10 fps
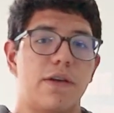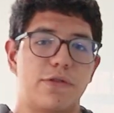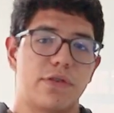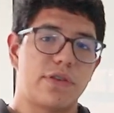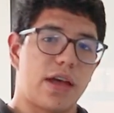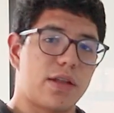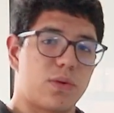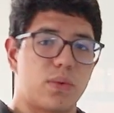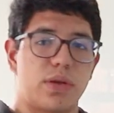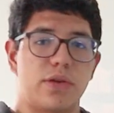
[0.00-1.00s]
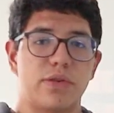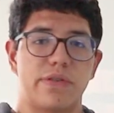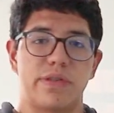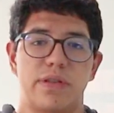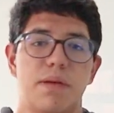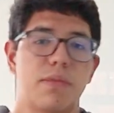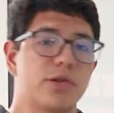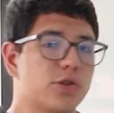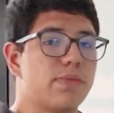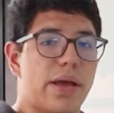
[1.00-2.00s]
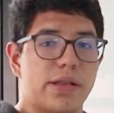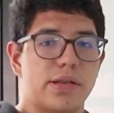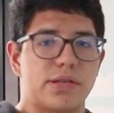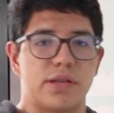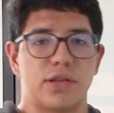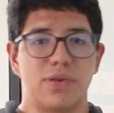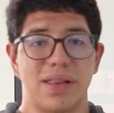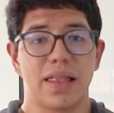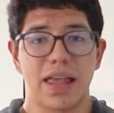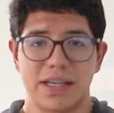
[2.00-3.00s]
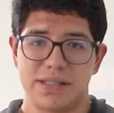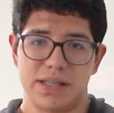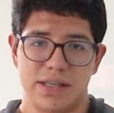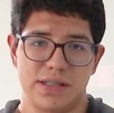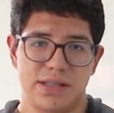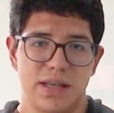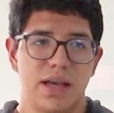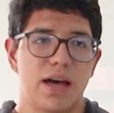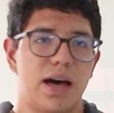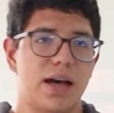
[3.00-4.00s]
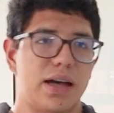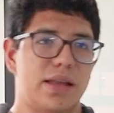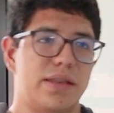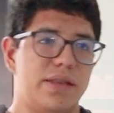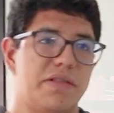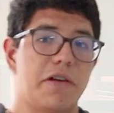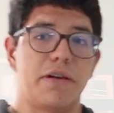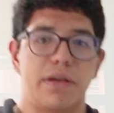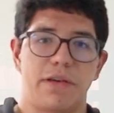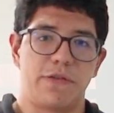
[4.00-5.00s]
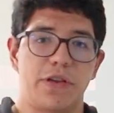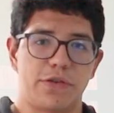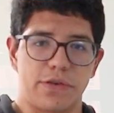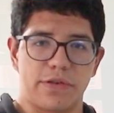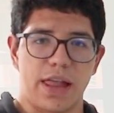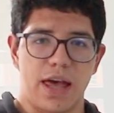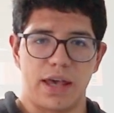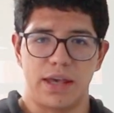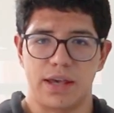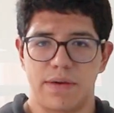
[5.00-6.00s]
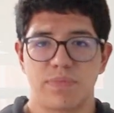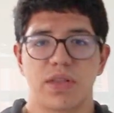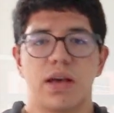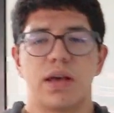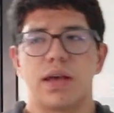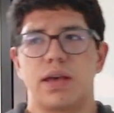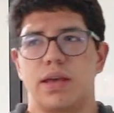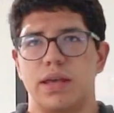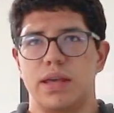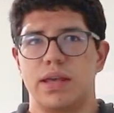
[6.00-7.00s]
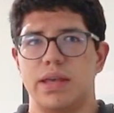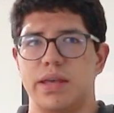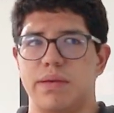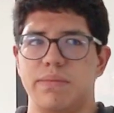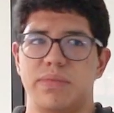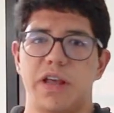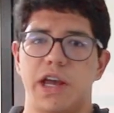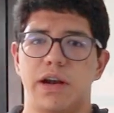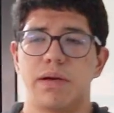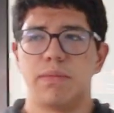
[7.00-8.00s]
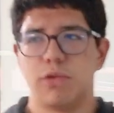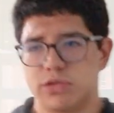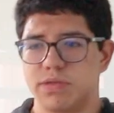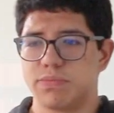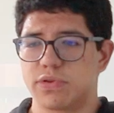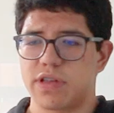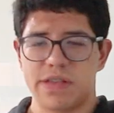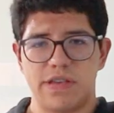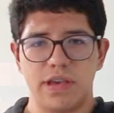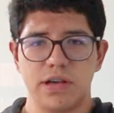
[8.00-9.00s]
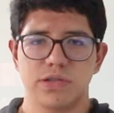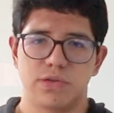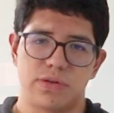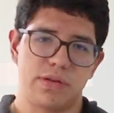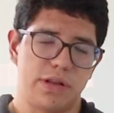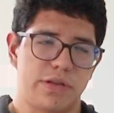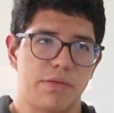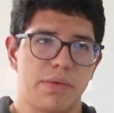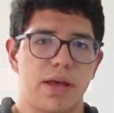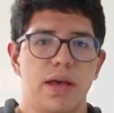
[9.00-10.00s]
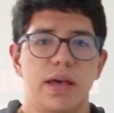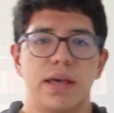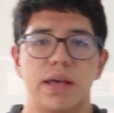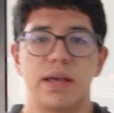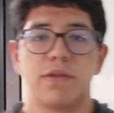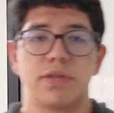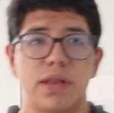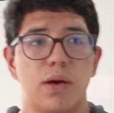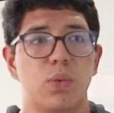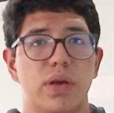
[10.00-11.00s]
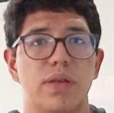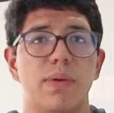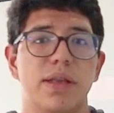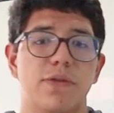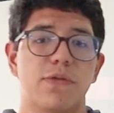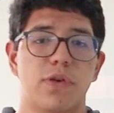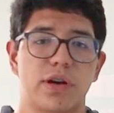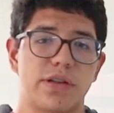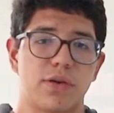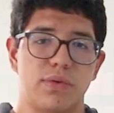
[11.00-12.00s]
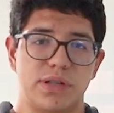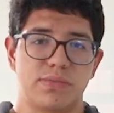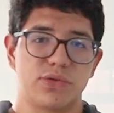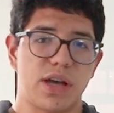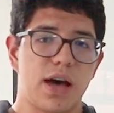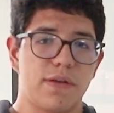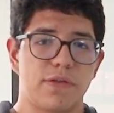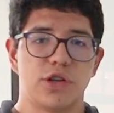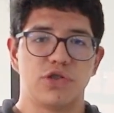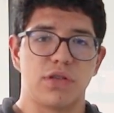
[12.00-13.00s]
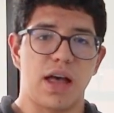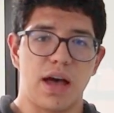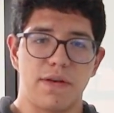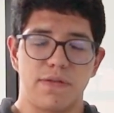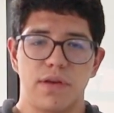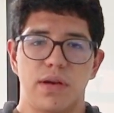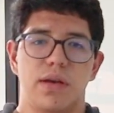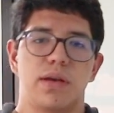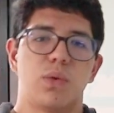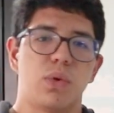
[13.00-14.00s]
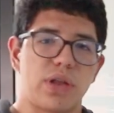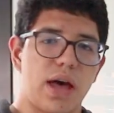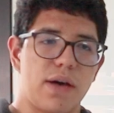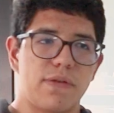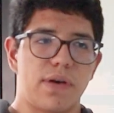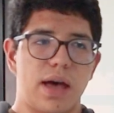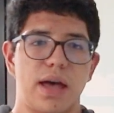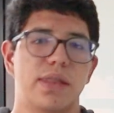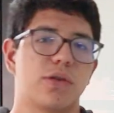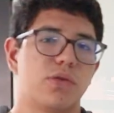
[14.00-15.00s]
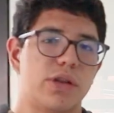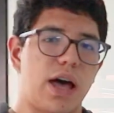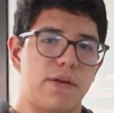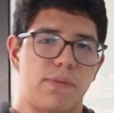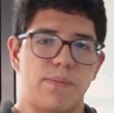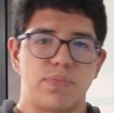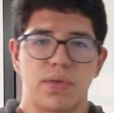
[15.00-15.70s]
After that, we use the Moscow method to analyze this, their features, like their most important things or their little. We divide in 4 categories: must have, should have, won't have, and could have.